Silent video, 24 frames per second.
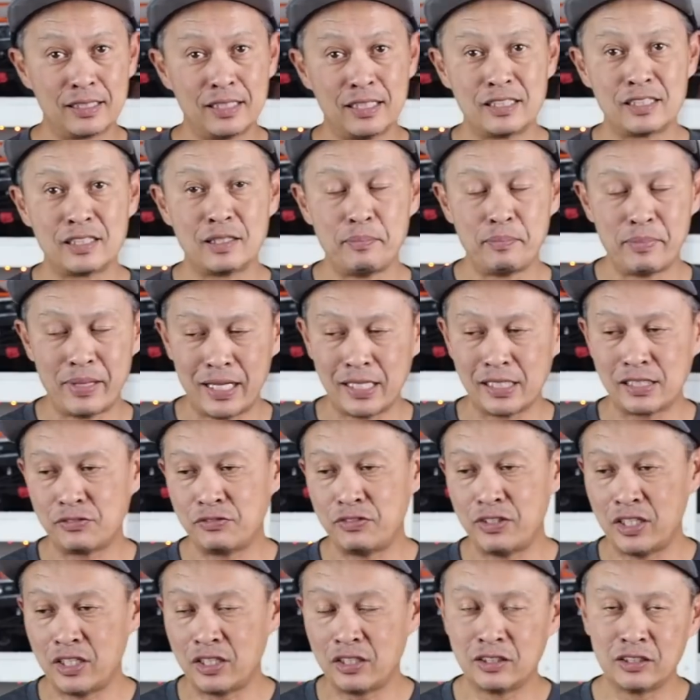It's the best
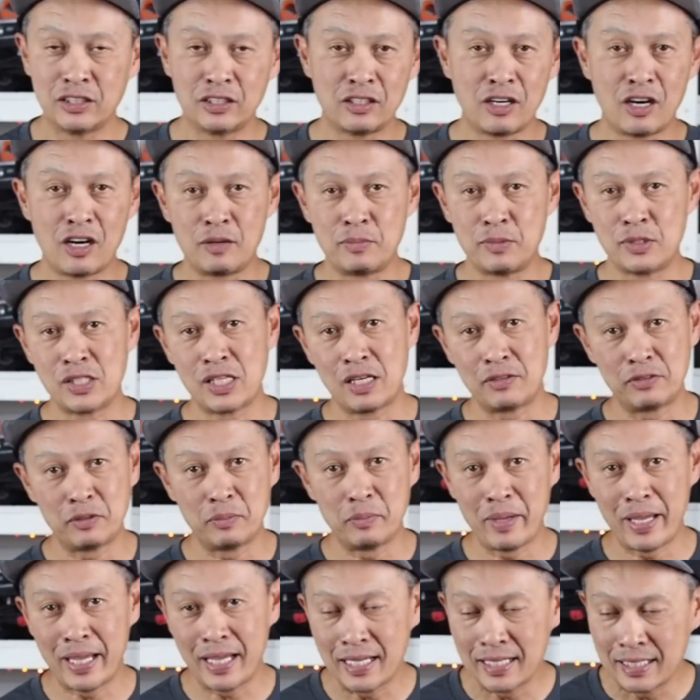vehicle that Arrma has ever
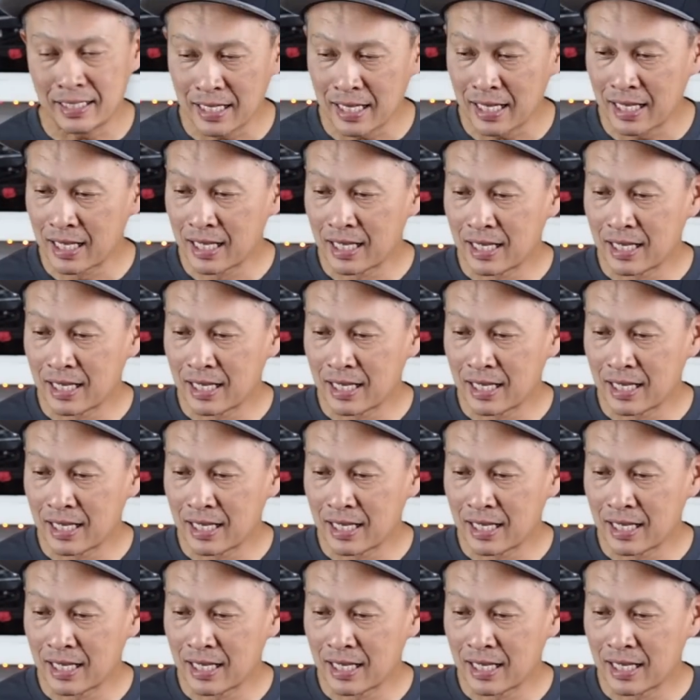made.